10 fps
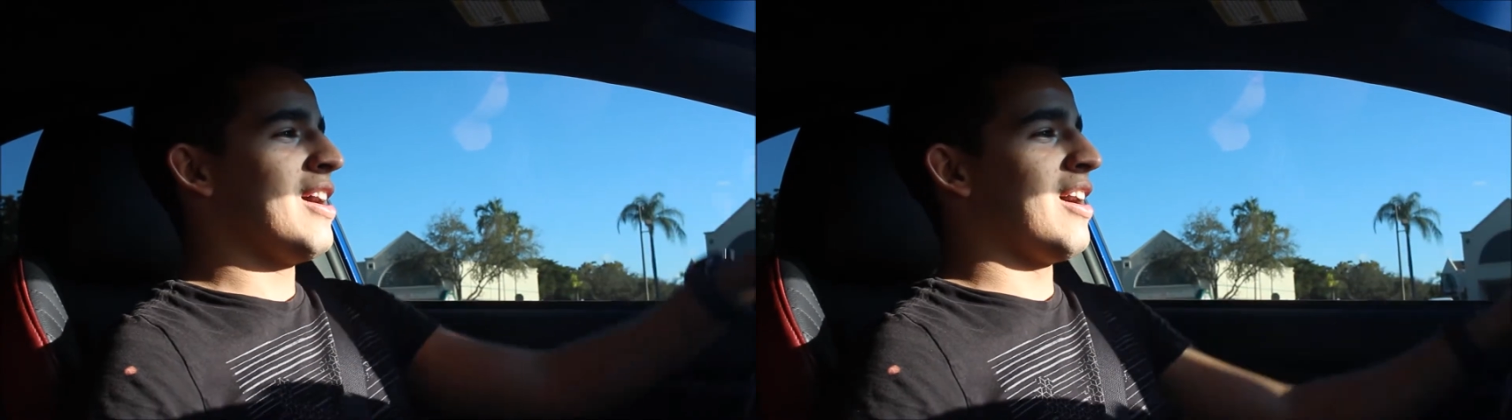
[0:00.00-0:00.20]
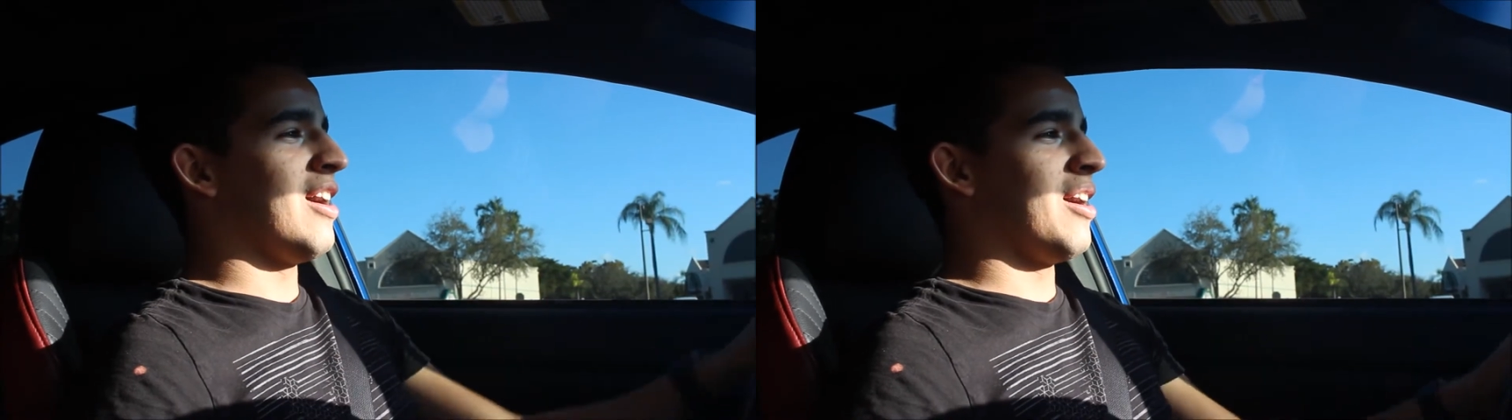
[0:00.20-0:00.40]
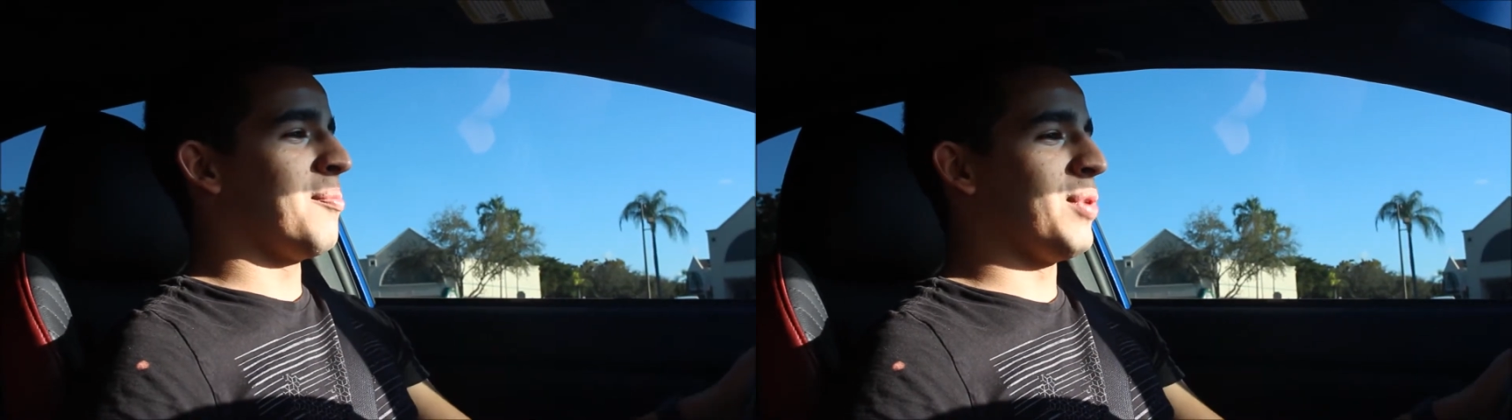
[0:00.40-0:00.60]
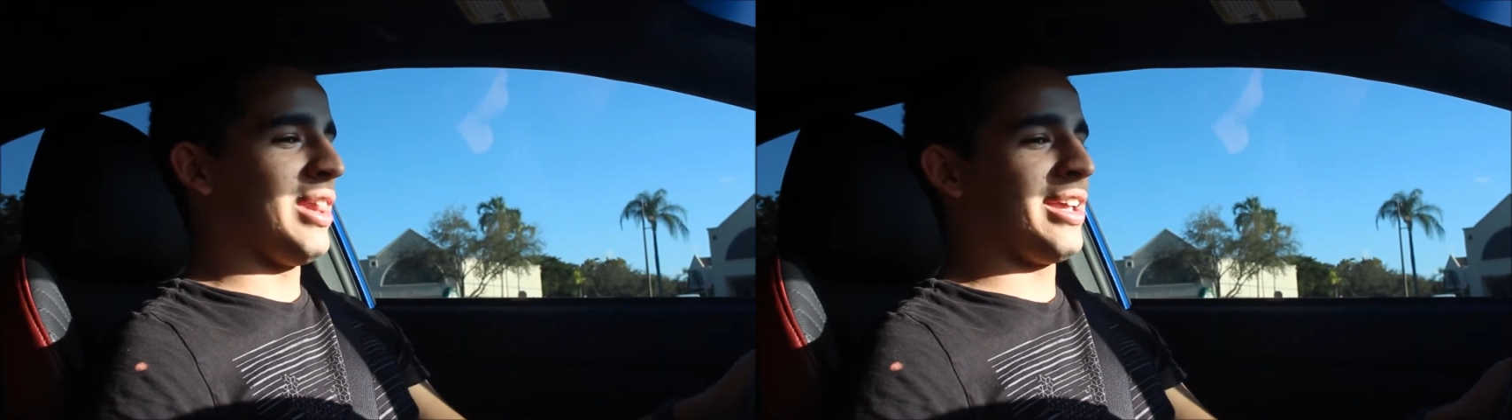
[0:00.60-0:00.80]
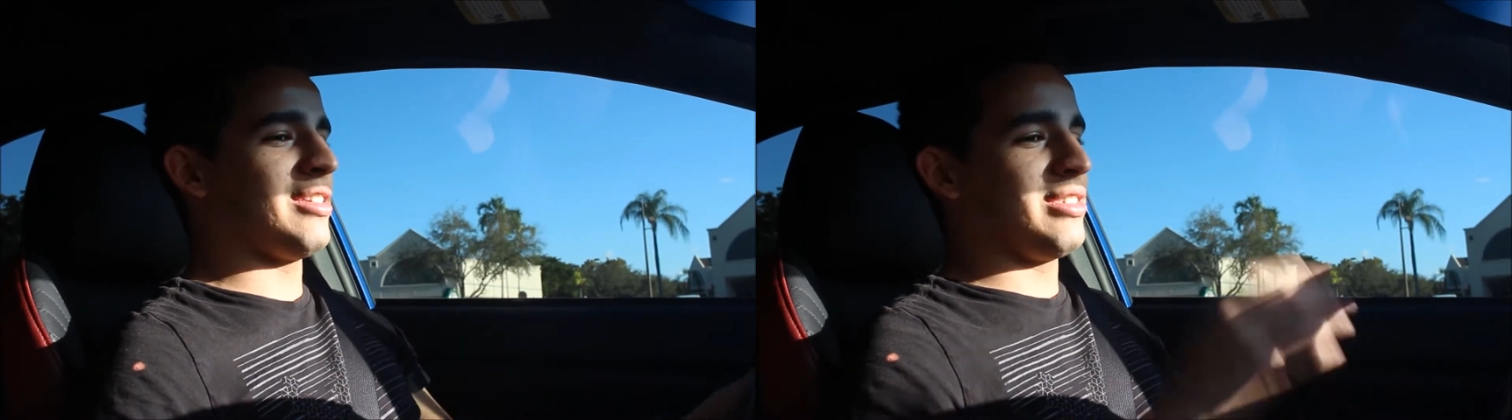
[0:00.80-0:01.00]
But
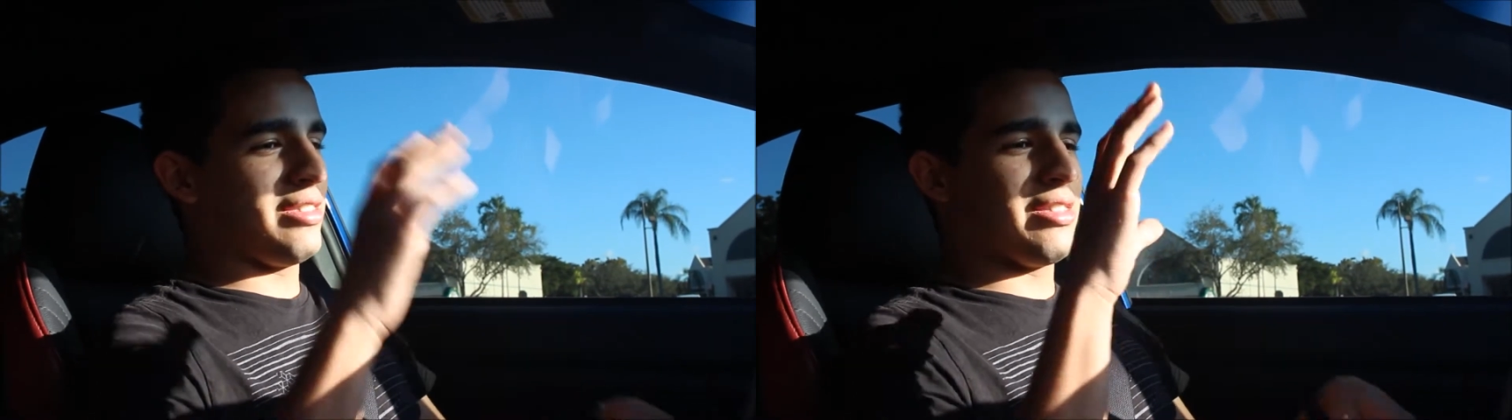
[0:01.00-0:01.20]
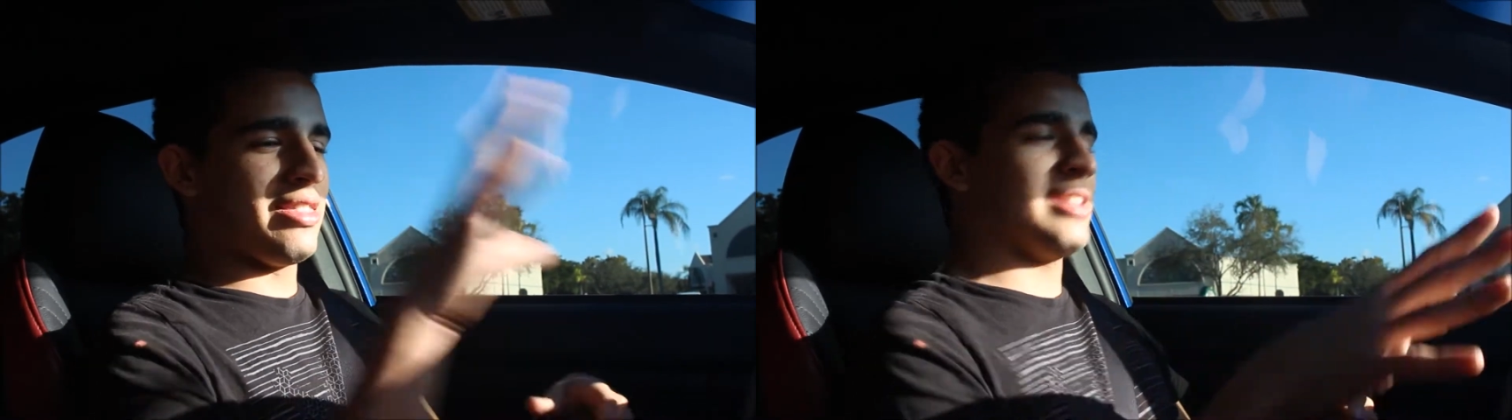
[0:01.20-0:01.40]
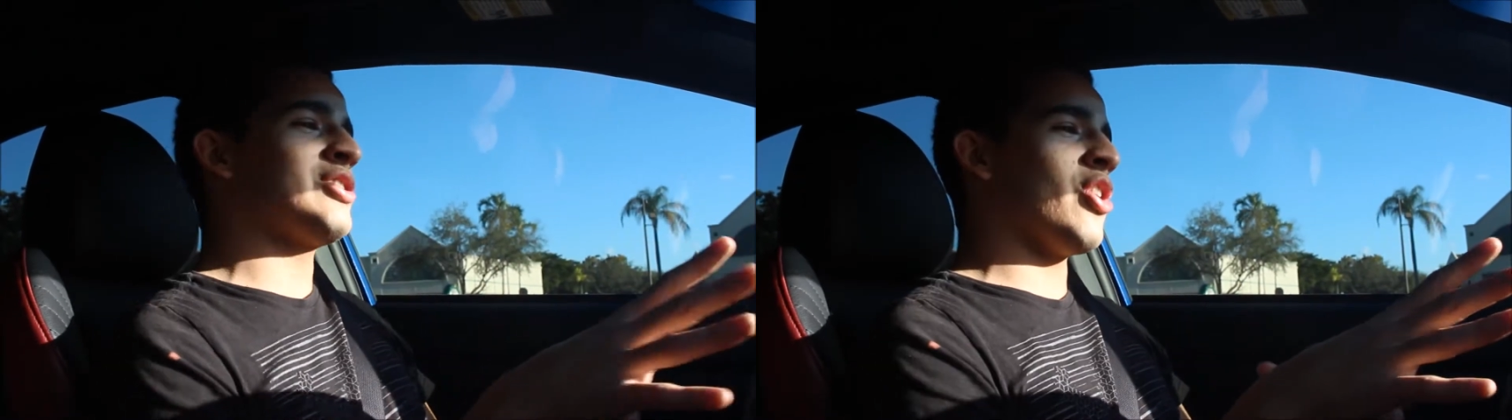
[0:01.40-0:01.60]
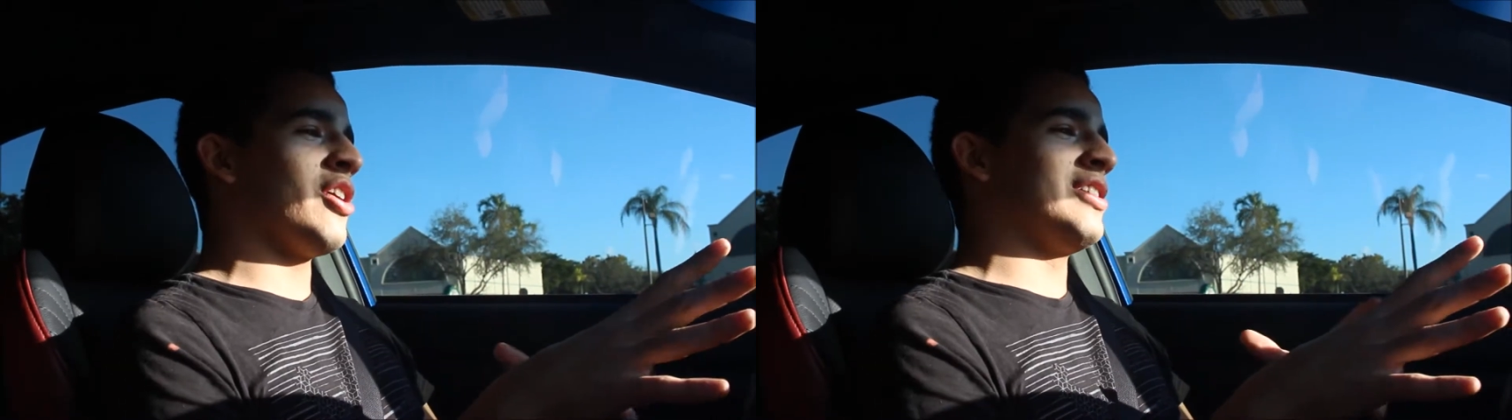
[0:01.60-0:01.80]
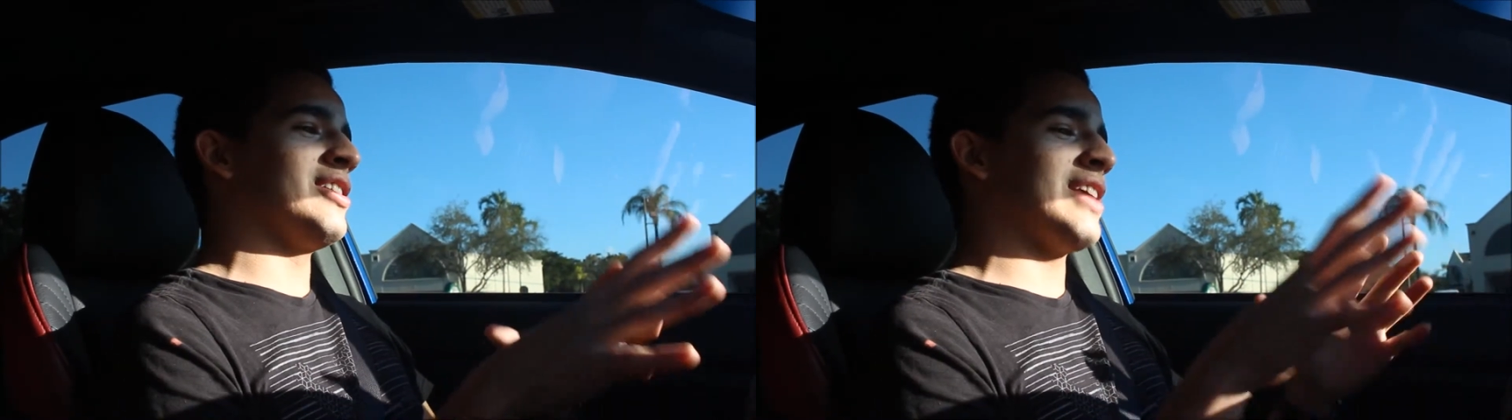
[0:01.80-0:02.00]
like this
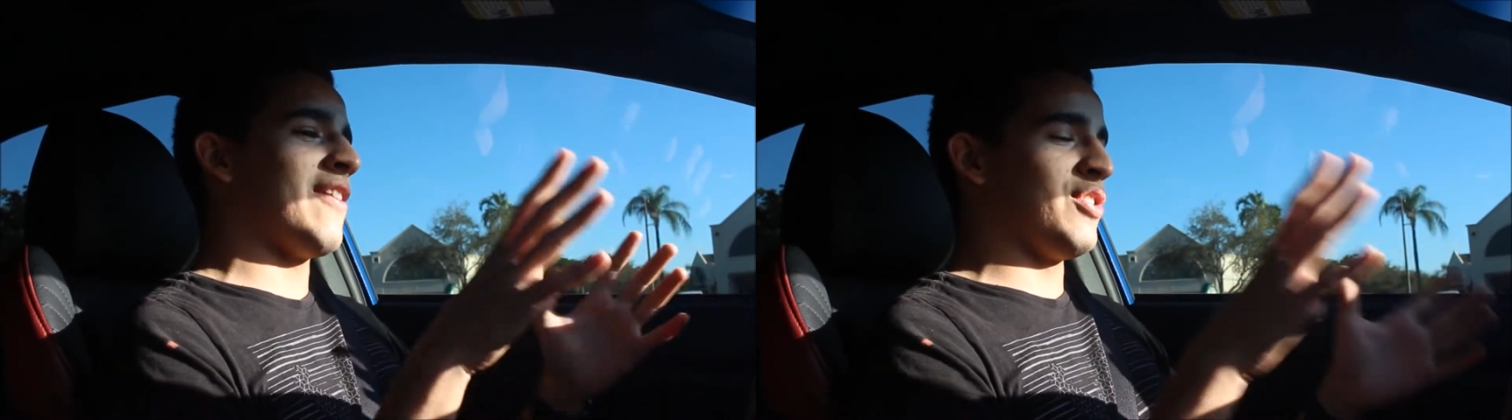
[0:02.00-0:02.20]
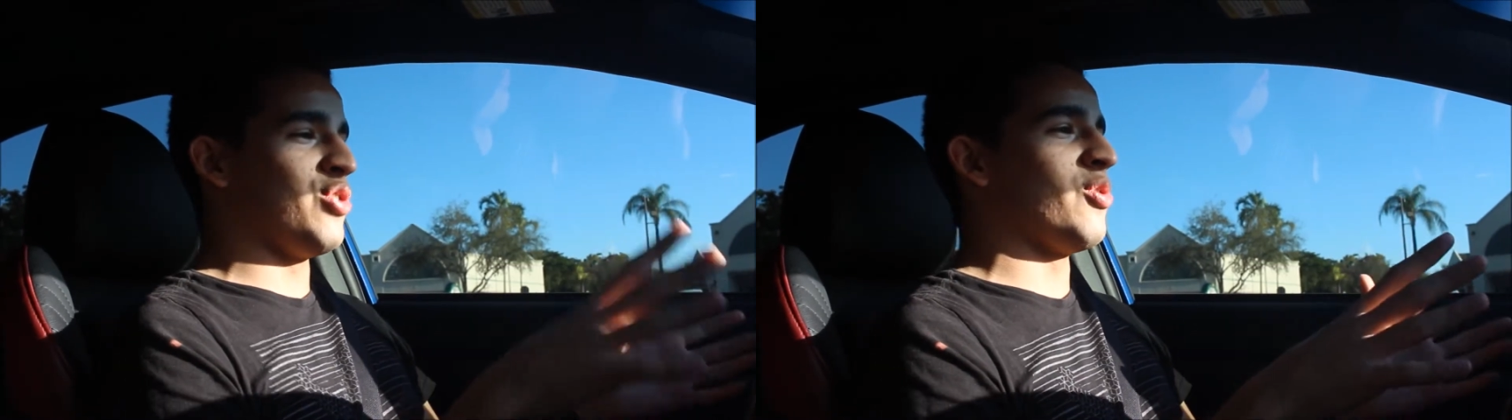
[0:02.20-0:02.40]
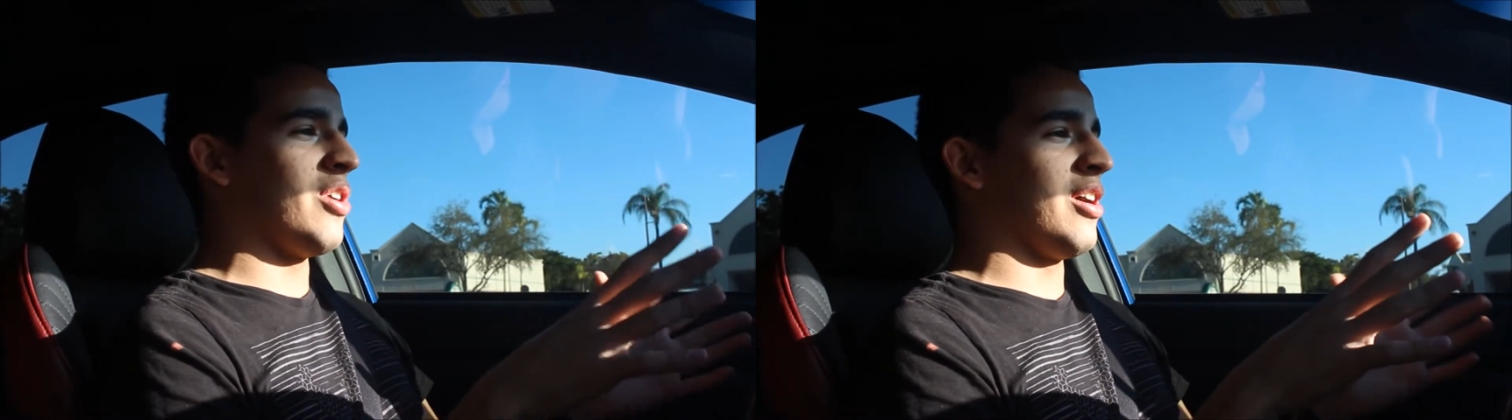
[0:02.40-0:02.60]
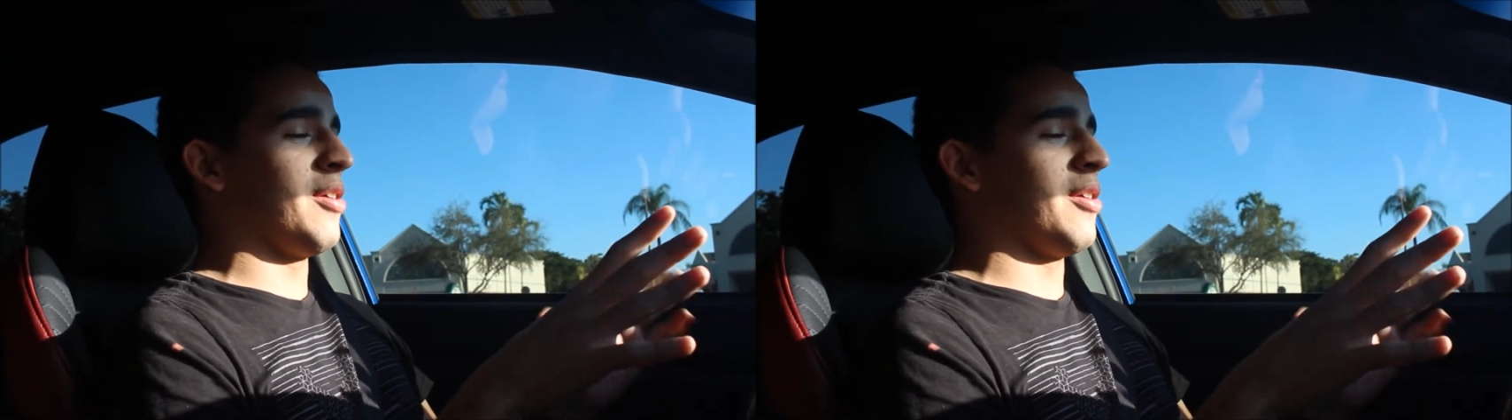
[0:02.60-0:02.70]
car does have a new,